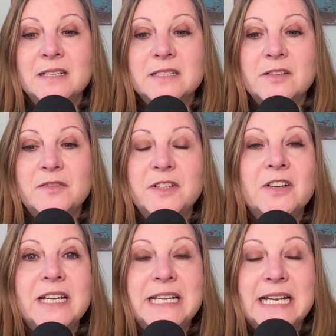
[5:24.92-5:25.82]
to feel
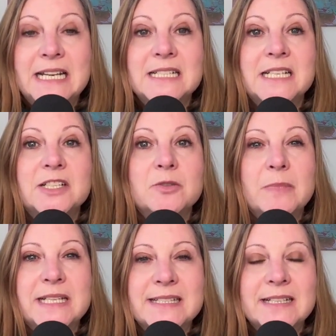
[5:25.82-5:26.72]
connected to
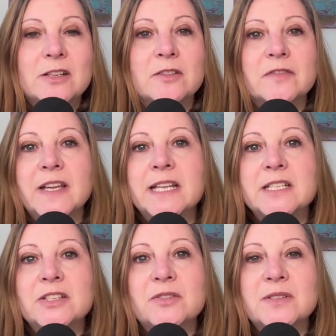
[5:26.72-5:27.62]
myself and
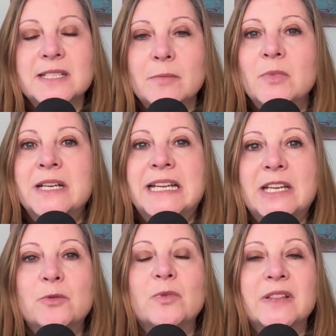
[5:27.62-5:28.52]
to someone in
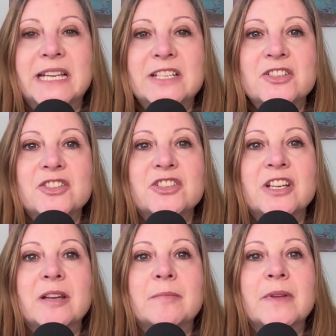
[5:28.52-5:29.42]
a
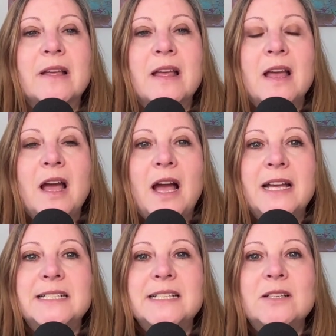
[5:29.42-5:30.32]
relationship.
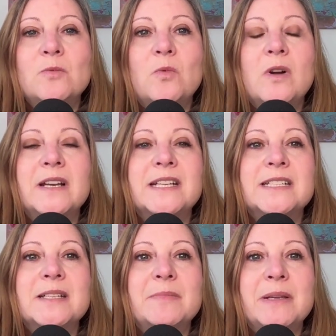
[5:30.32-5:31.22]
I didn't want it
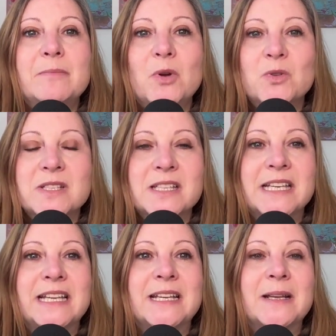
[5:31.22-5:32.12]
to be
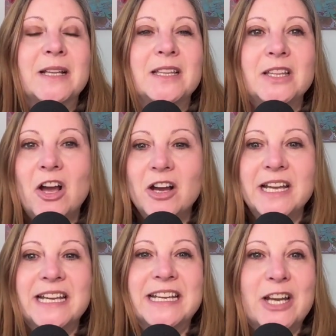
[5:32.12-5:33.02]
mostly
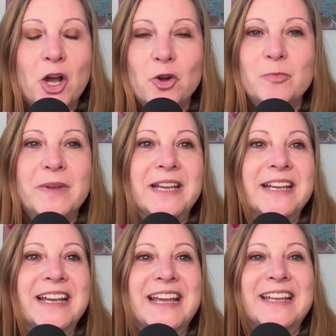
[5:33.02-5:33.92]
longing and
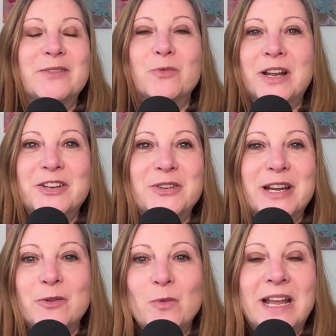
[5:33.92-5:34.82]
hoping and
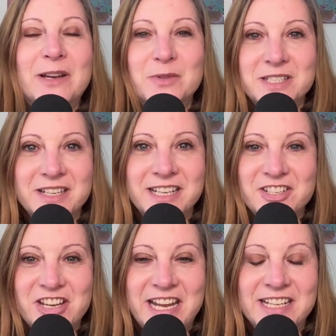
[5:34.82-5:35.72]
wondering when it was going to
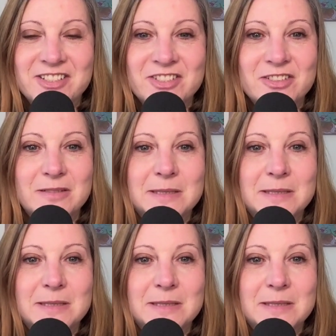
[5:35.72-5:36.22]
change.